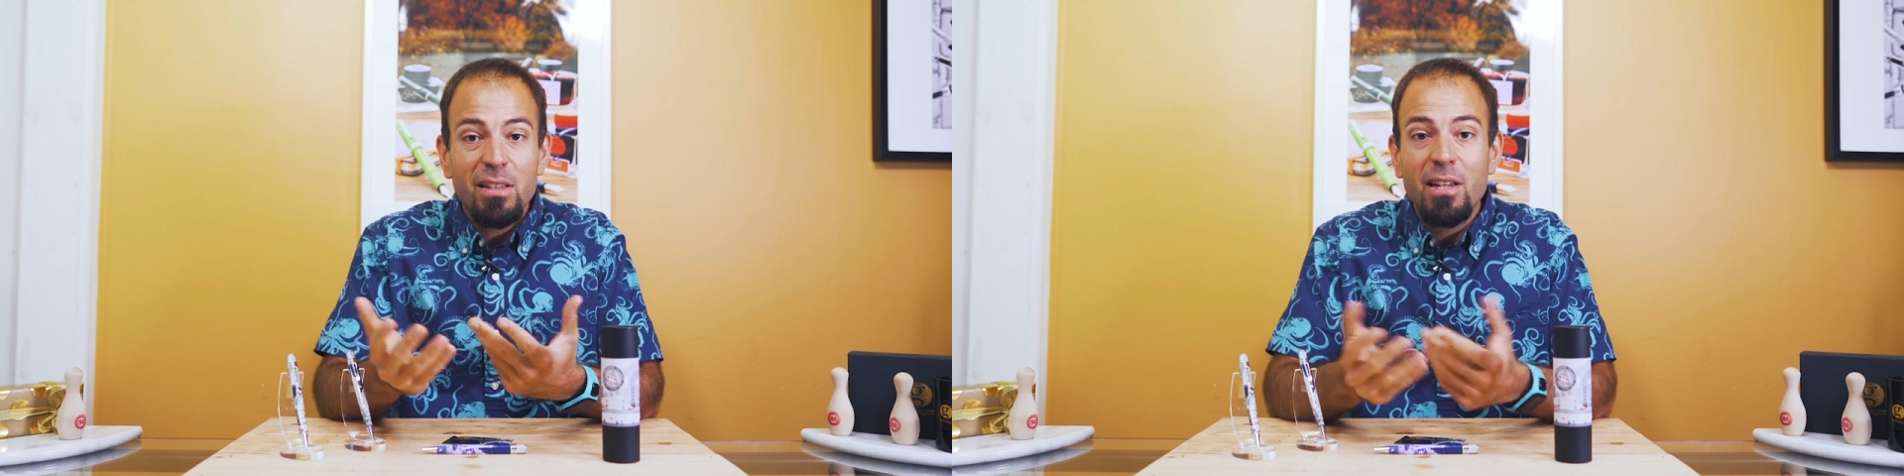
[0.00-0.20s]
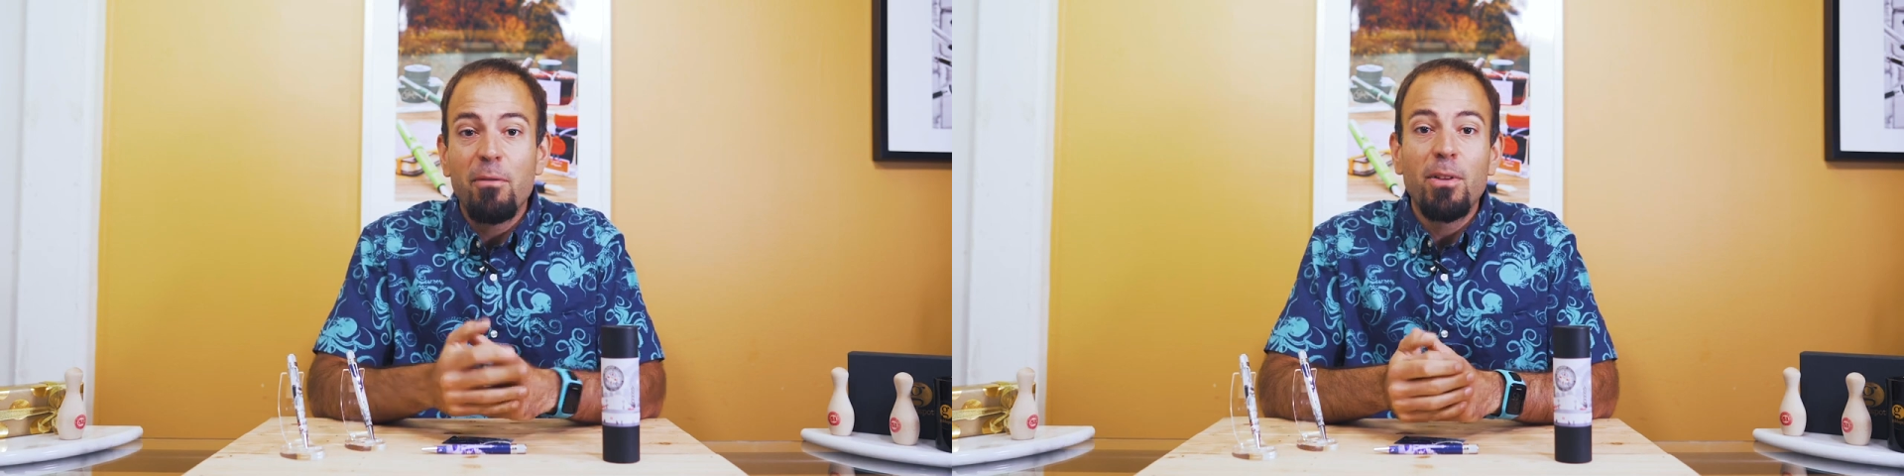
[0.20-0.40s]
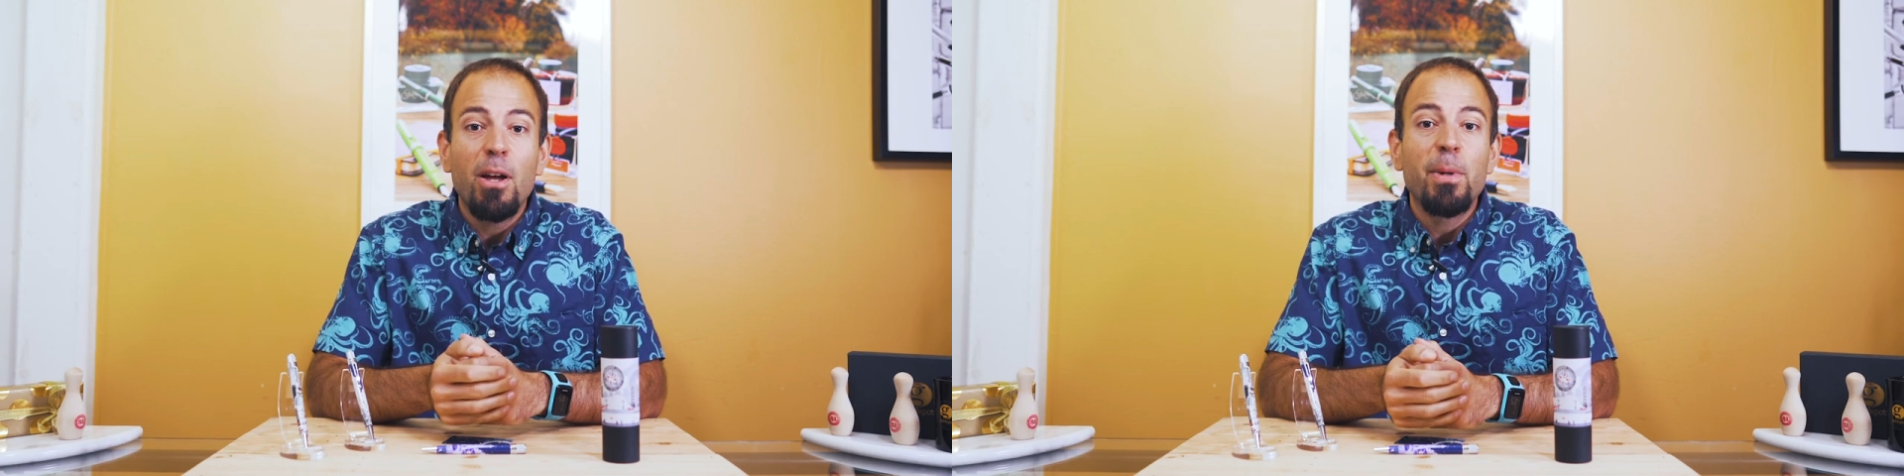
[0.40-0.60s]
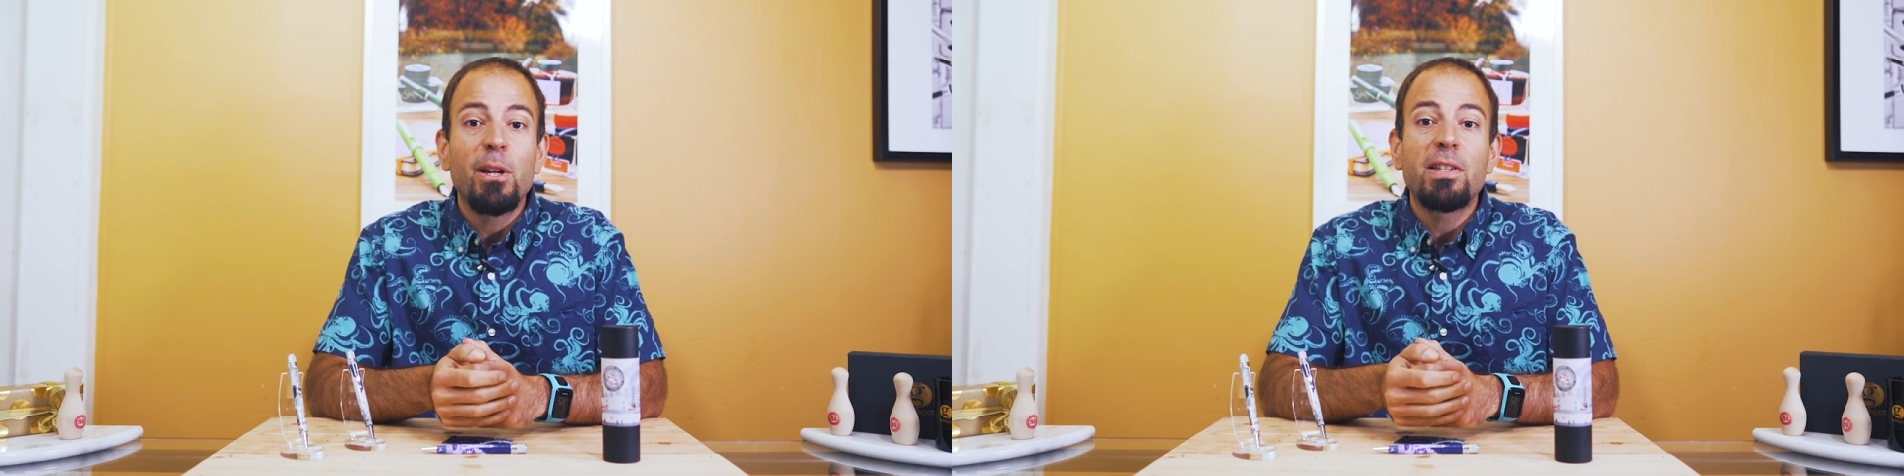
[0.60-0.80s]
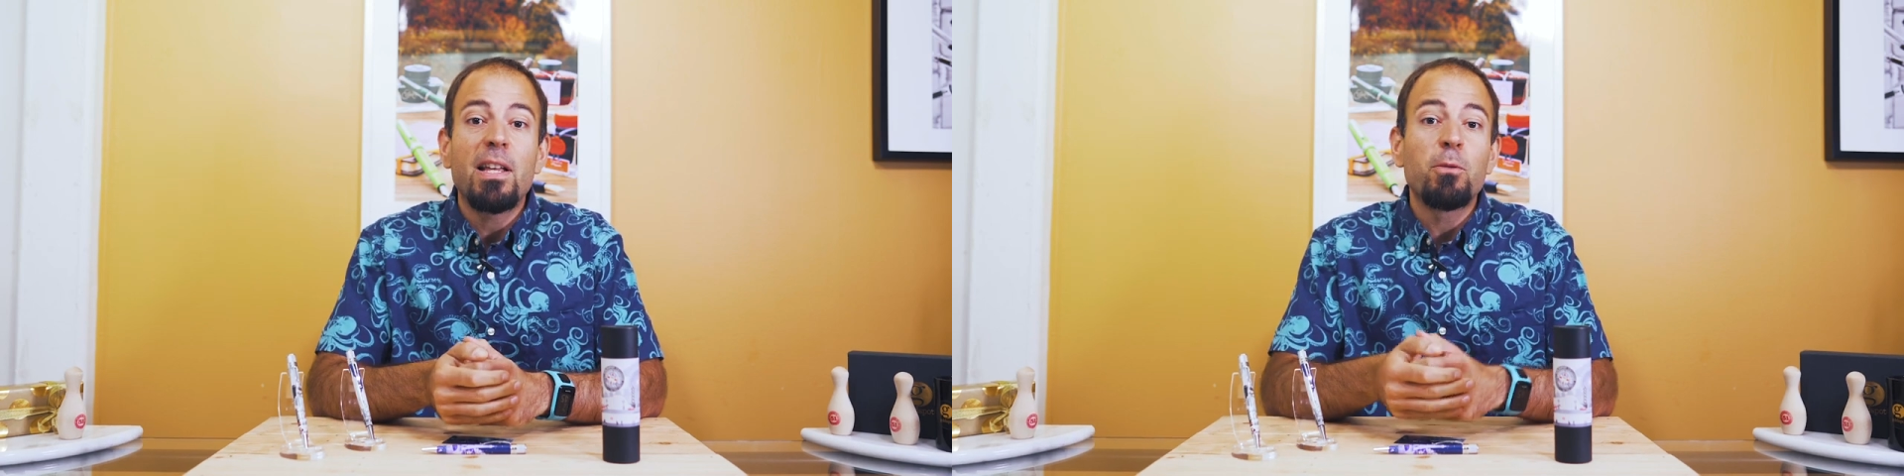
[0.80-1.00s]
tough luck,
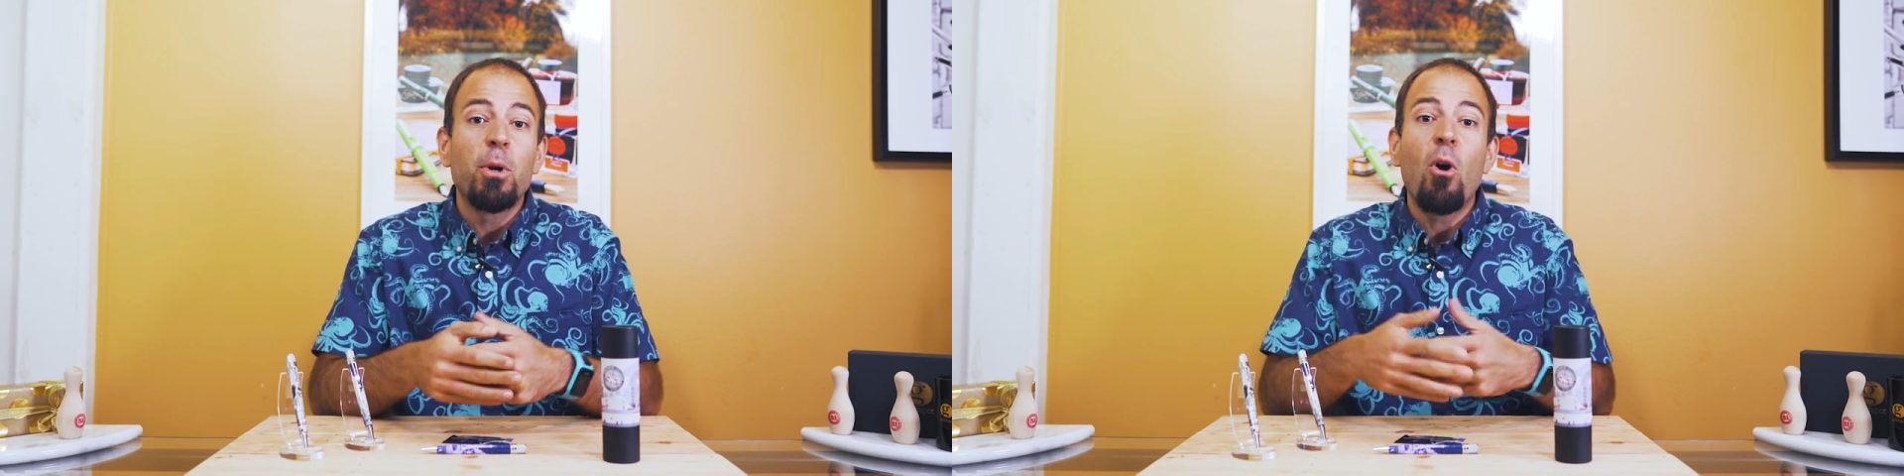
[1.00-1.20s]
because that's when